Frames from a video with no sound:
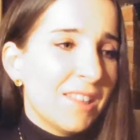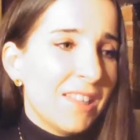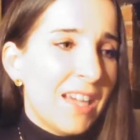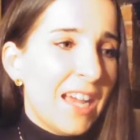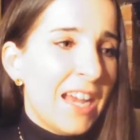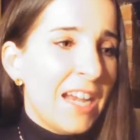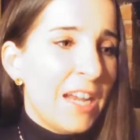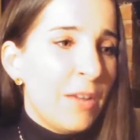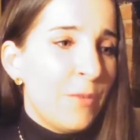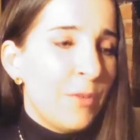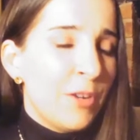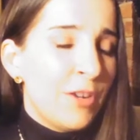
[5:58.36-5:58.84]

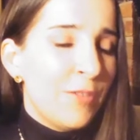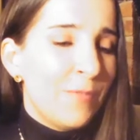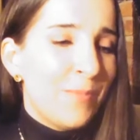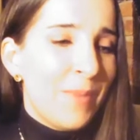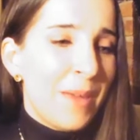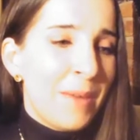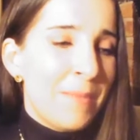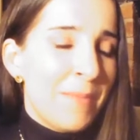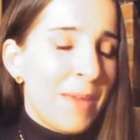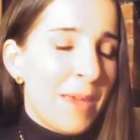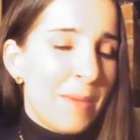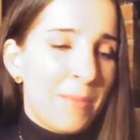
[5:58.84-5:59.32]
and it would have
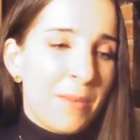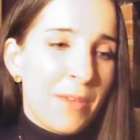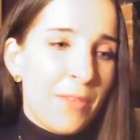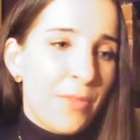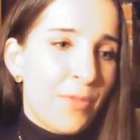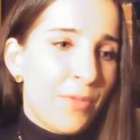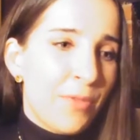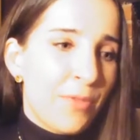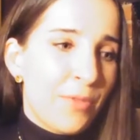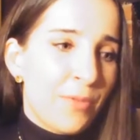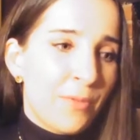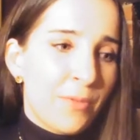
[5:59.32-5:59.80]
been maybe
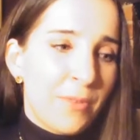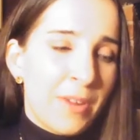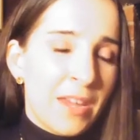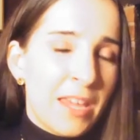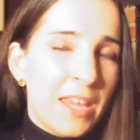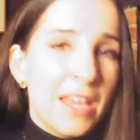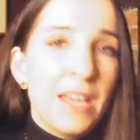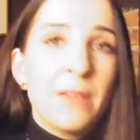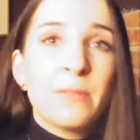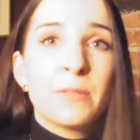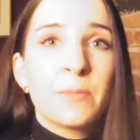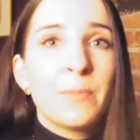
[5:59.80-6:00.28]
three,
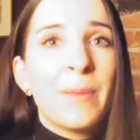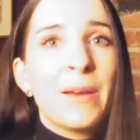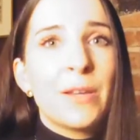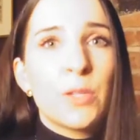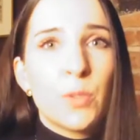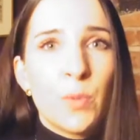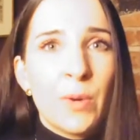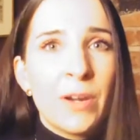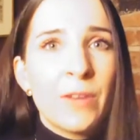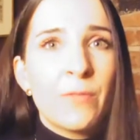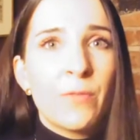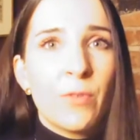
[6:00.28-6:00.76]
it was about
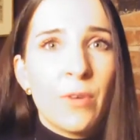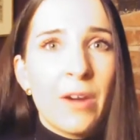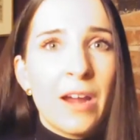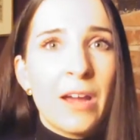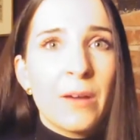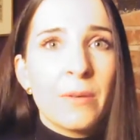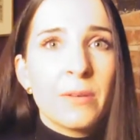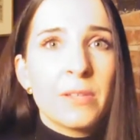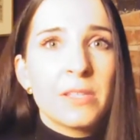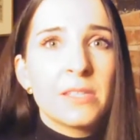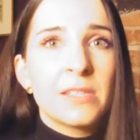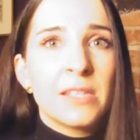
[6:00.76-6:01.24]
24
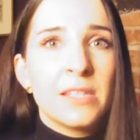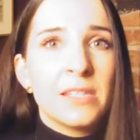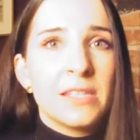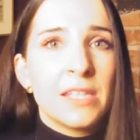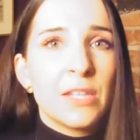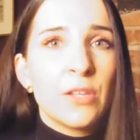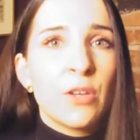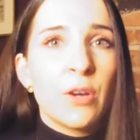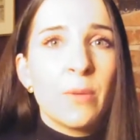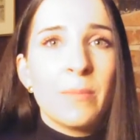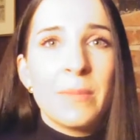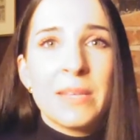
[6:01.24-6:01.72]
hours since
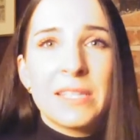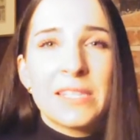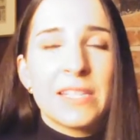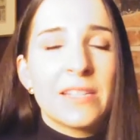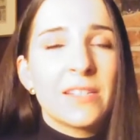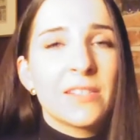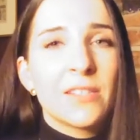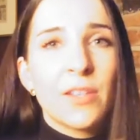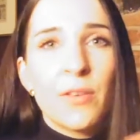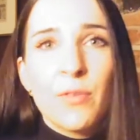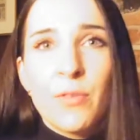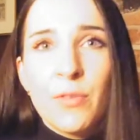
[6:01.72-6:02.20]
he'd gone missing,
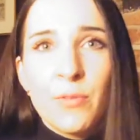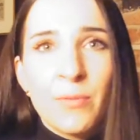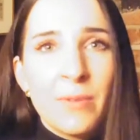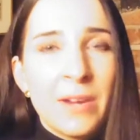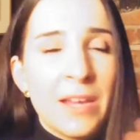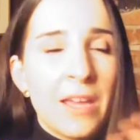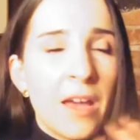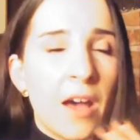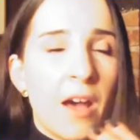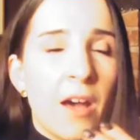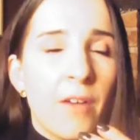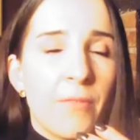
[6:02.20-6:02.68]
so
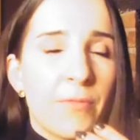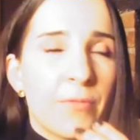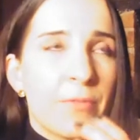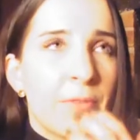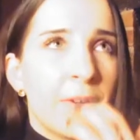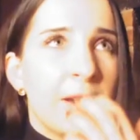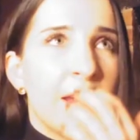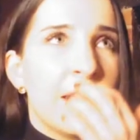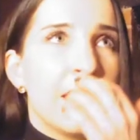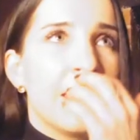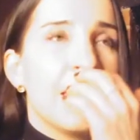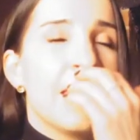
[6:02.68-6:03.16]
half
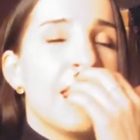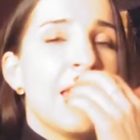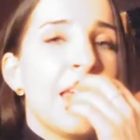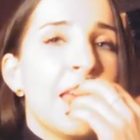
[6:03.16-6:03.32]
three,